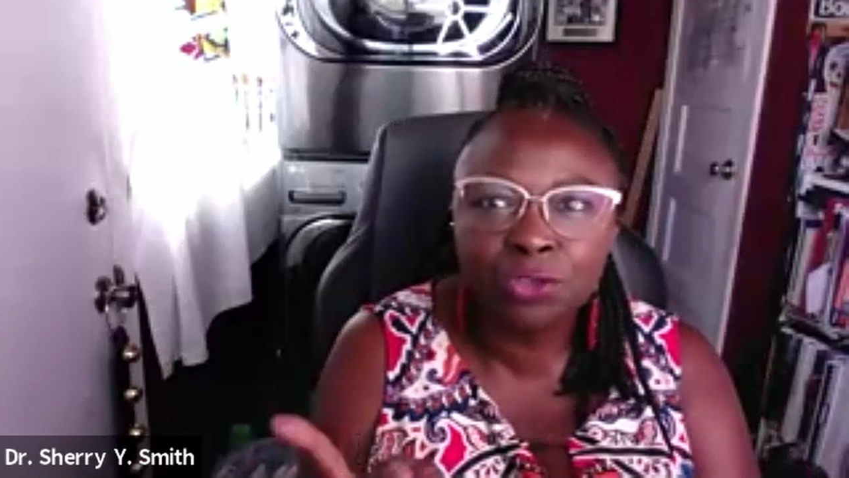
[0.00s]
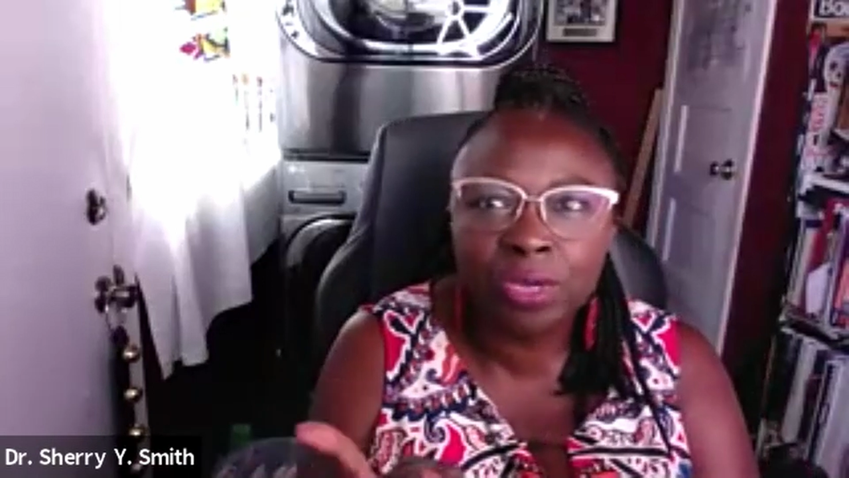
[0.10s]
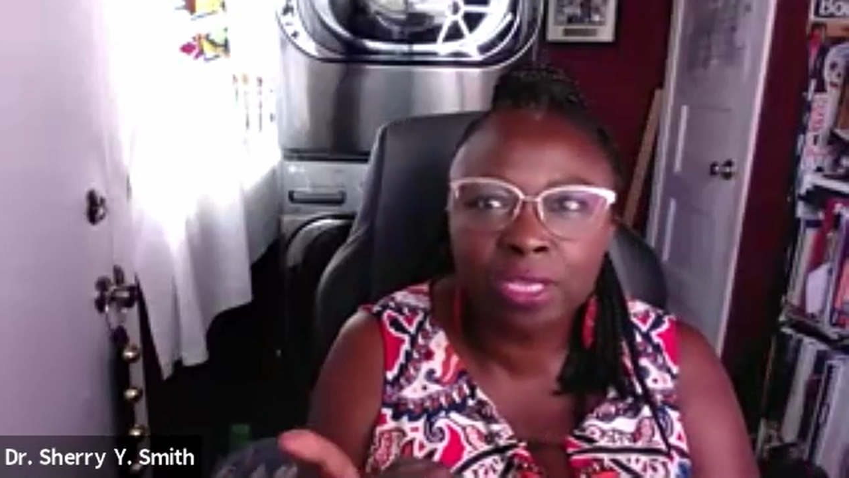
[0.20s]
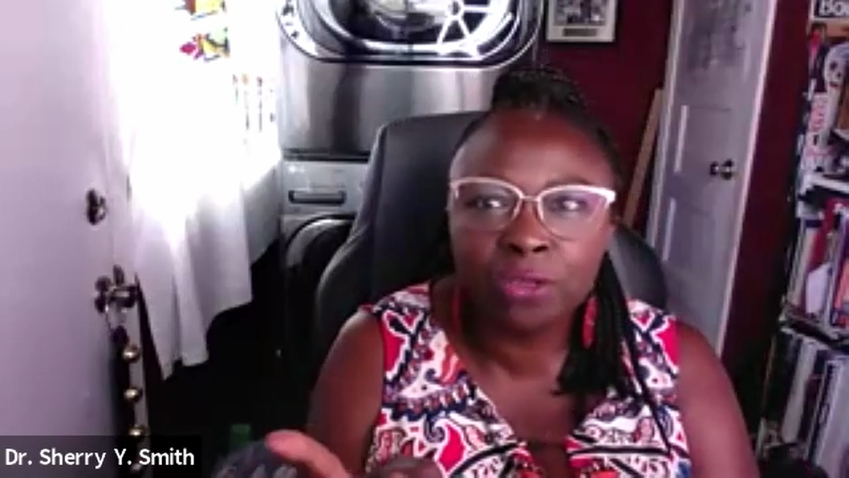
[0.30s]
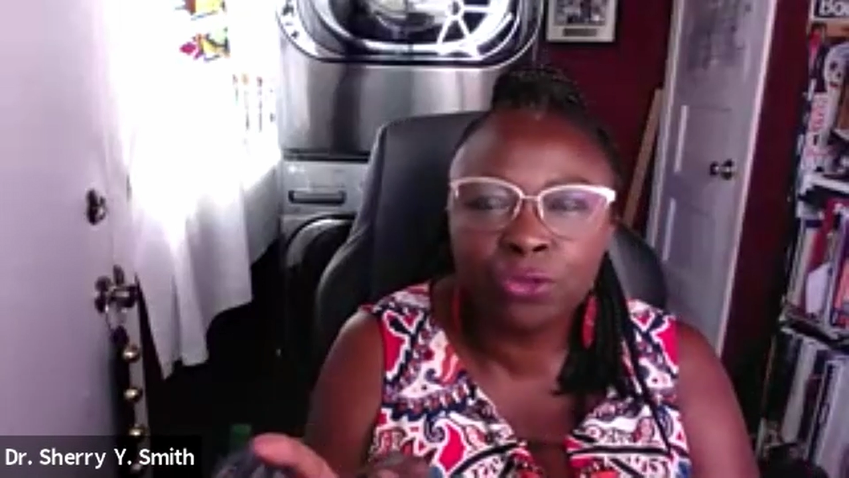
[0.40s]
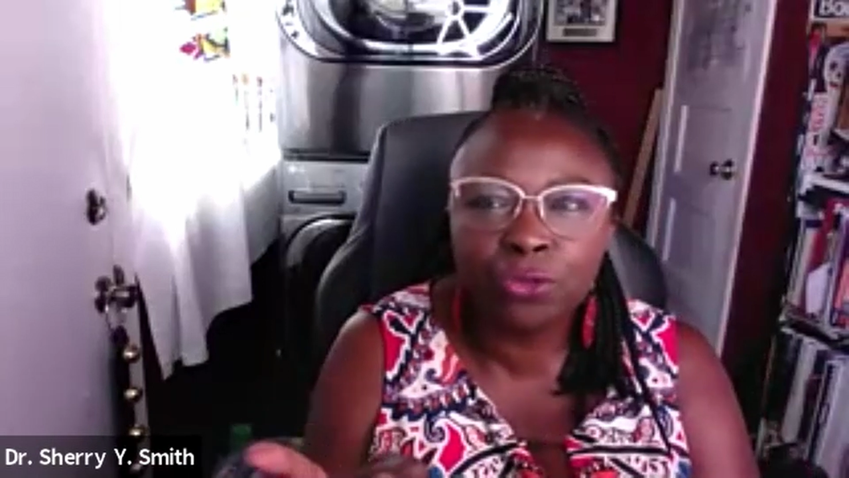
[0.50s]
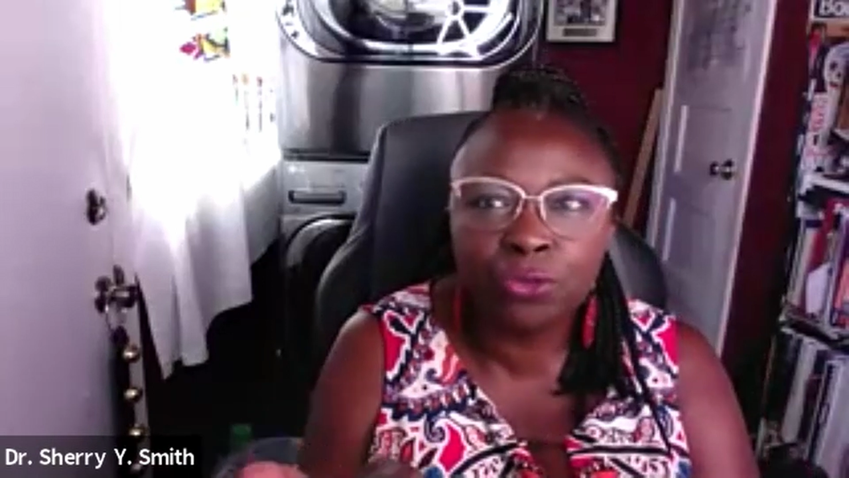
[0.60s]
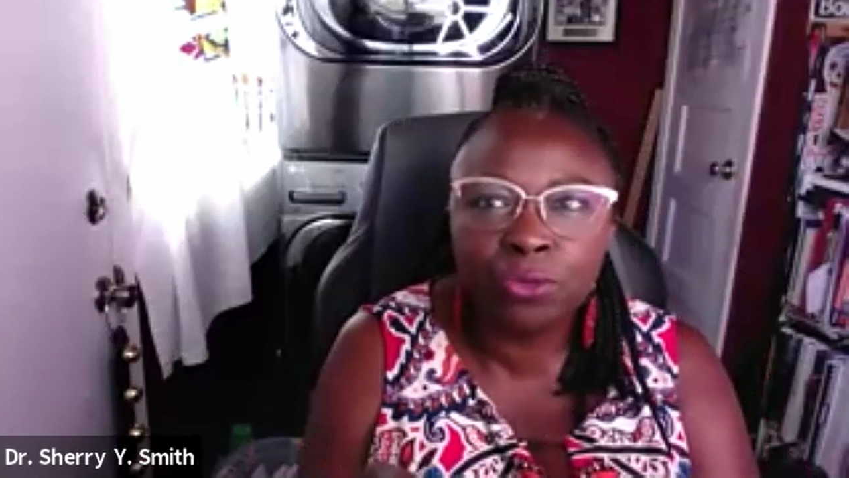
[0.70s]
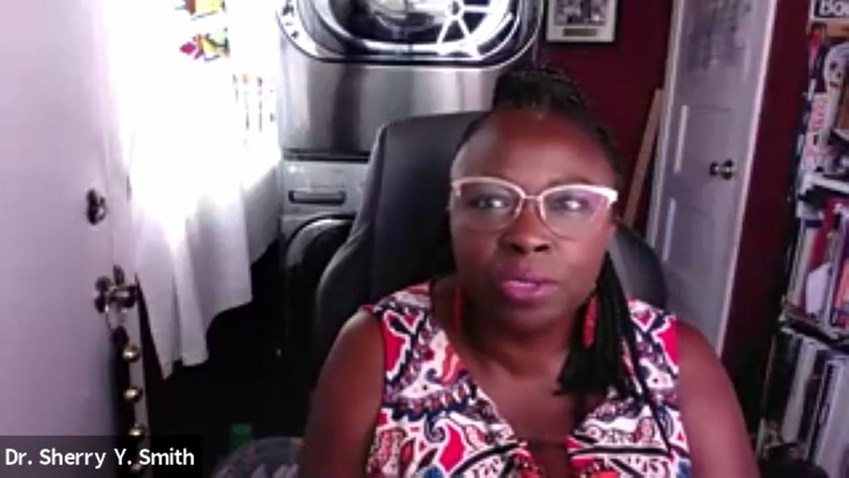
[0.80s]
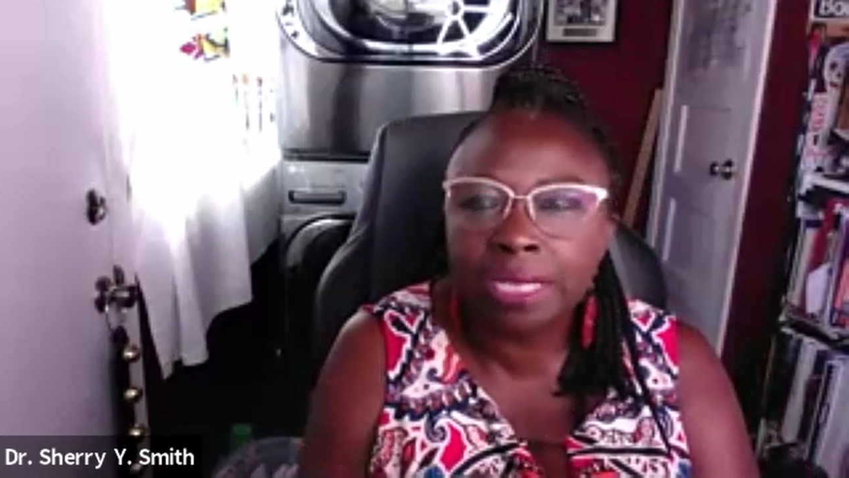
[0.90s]

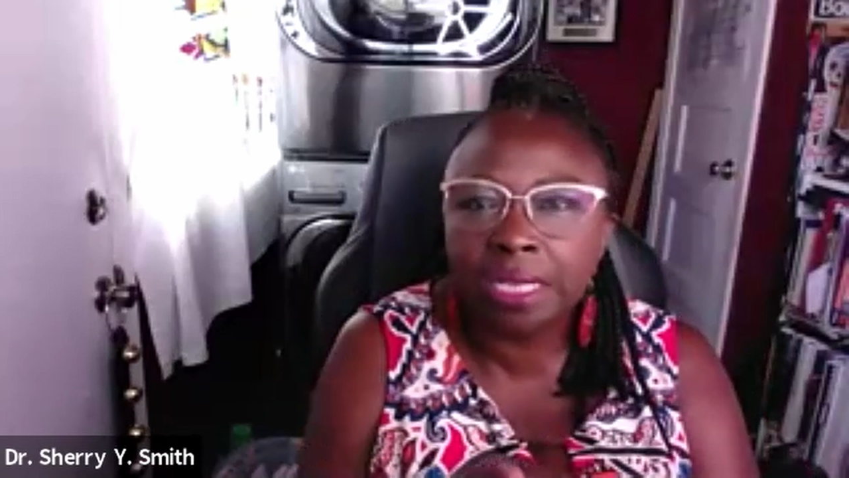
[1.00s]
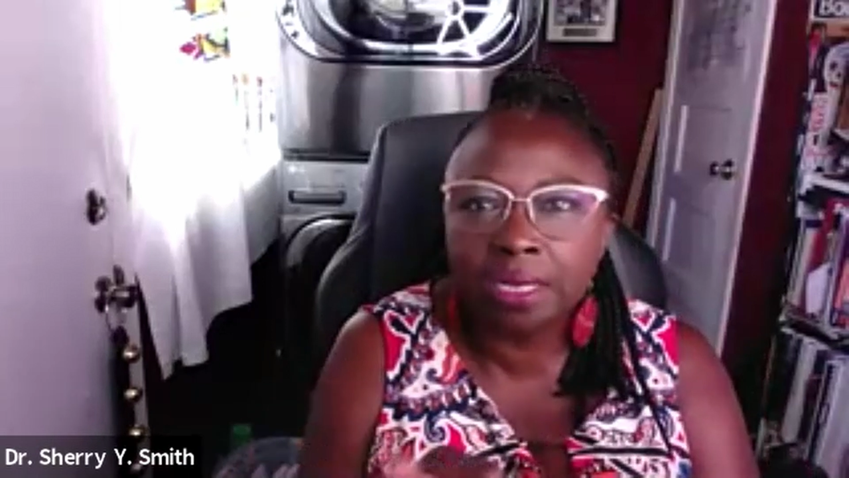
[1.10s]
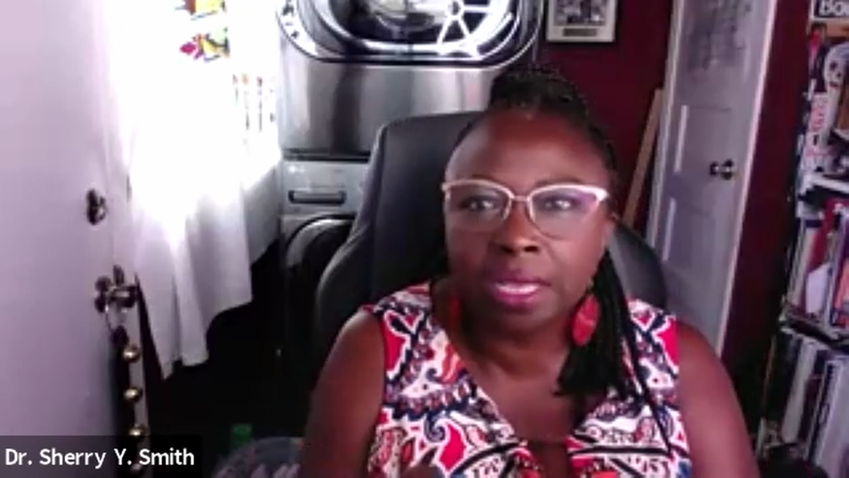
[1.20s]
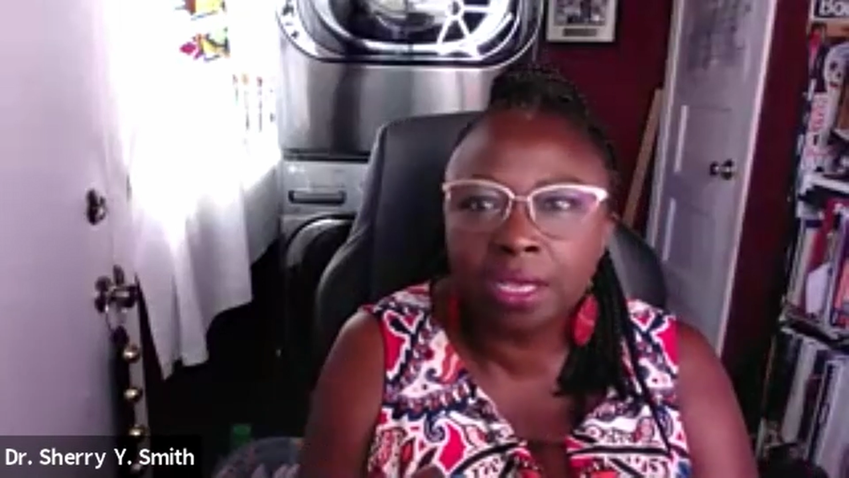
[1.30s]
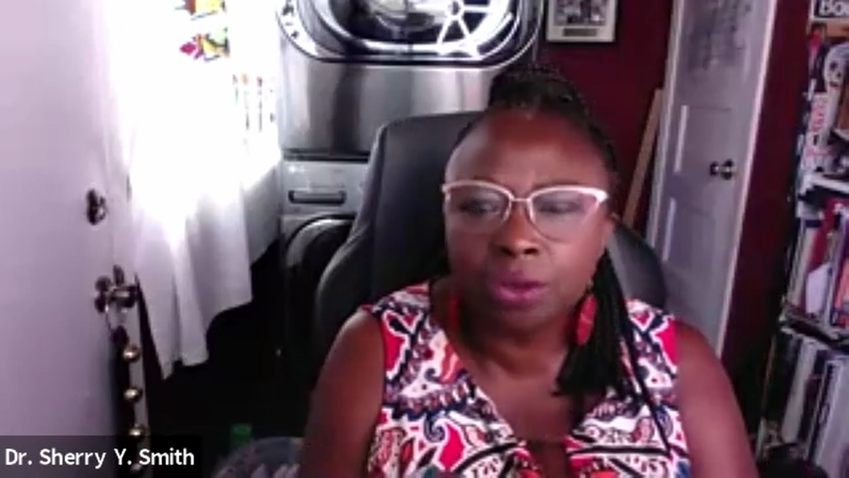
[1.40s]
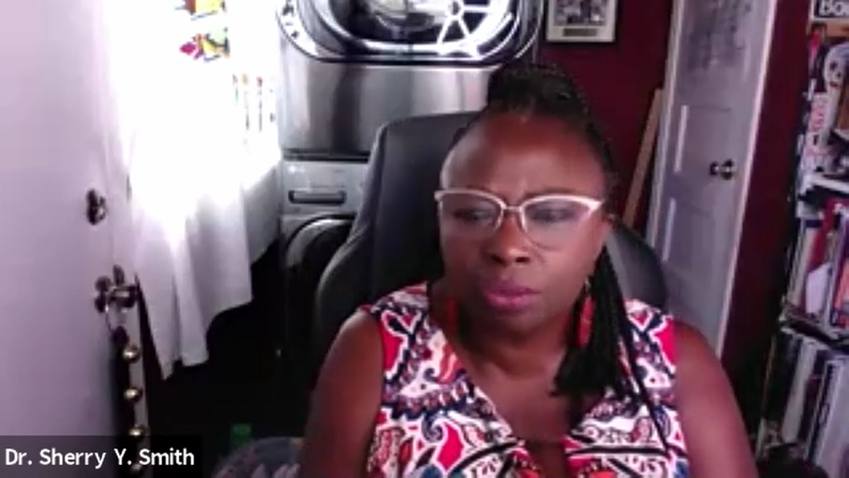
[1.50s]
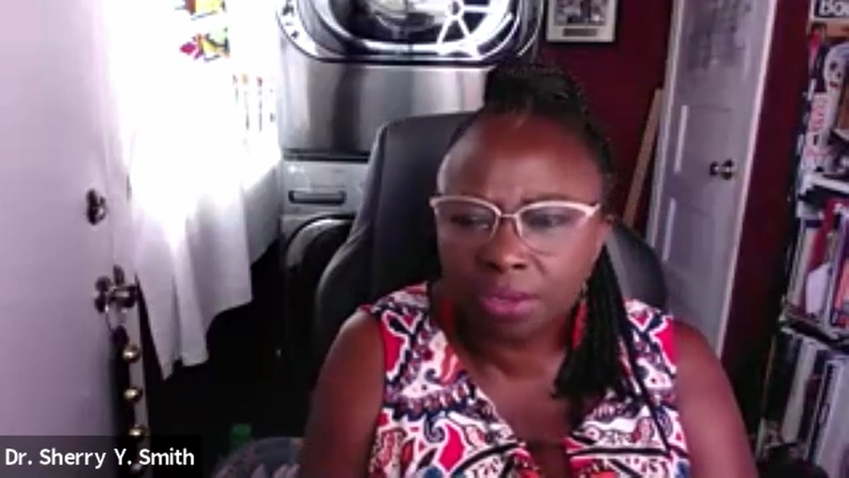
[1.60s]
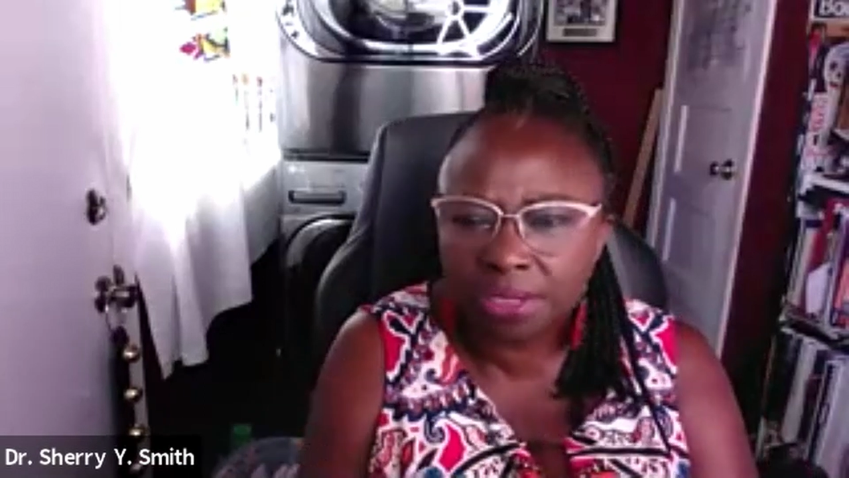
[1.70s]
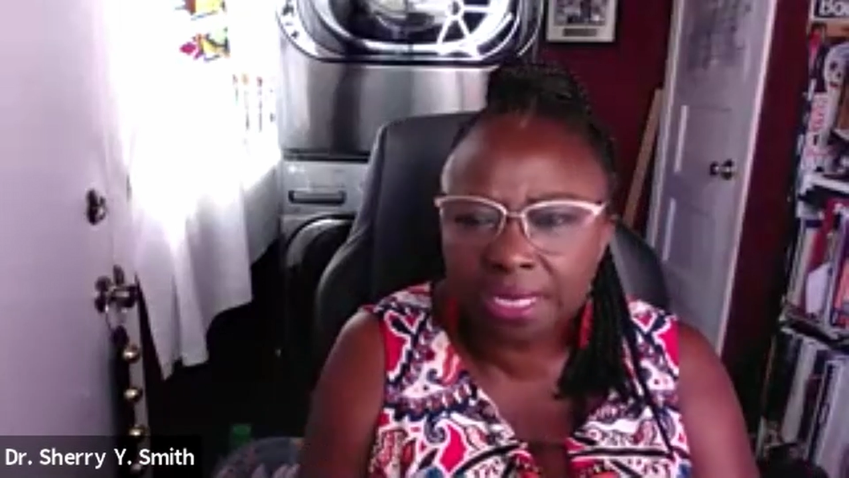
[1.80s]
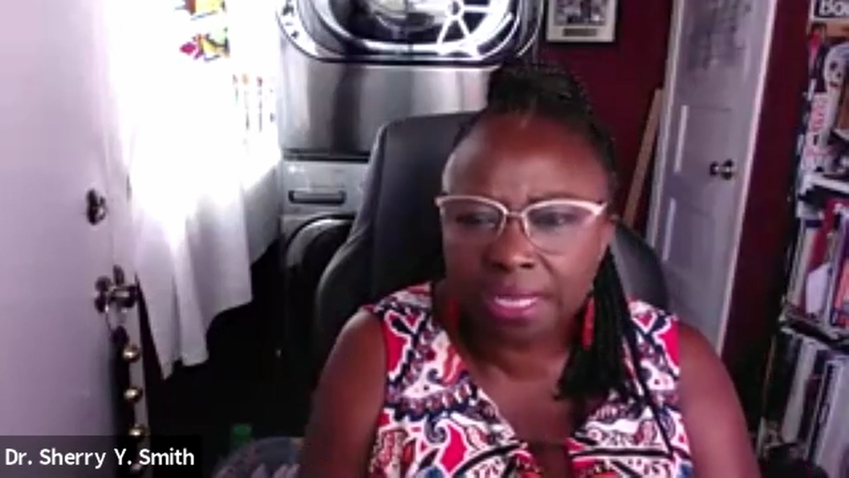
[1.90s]
TransUnion, and is it